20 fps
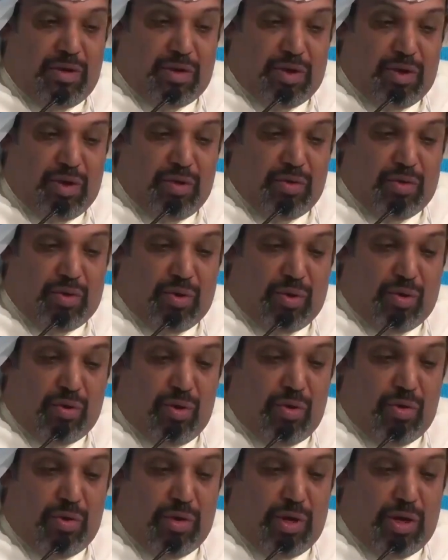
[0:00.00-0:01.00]
to grow
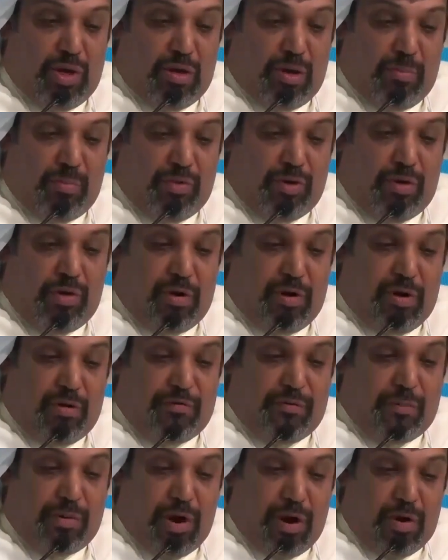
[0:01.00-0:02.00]
a number of
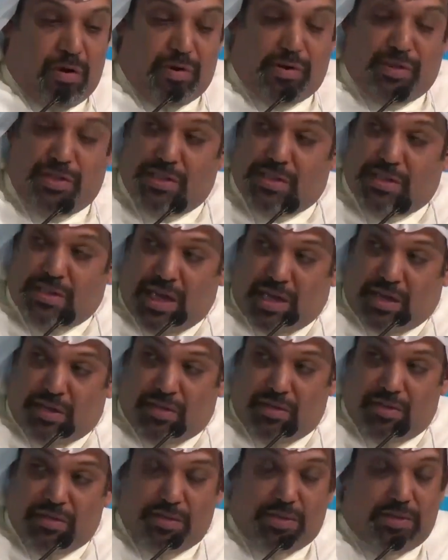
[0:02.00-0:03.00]
priority
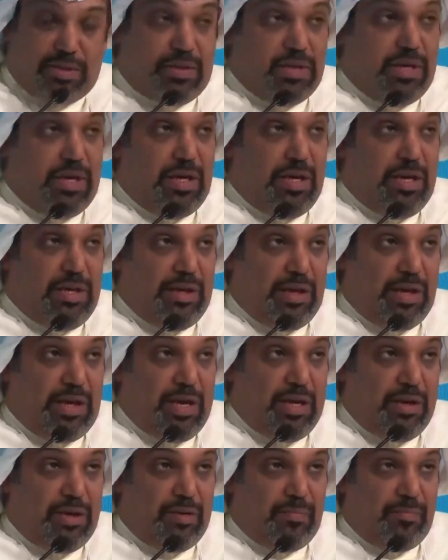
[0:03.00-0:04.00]
sectors in the Kingdom,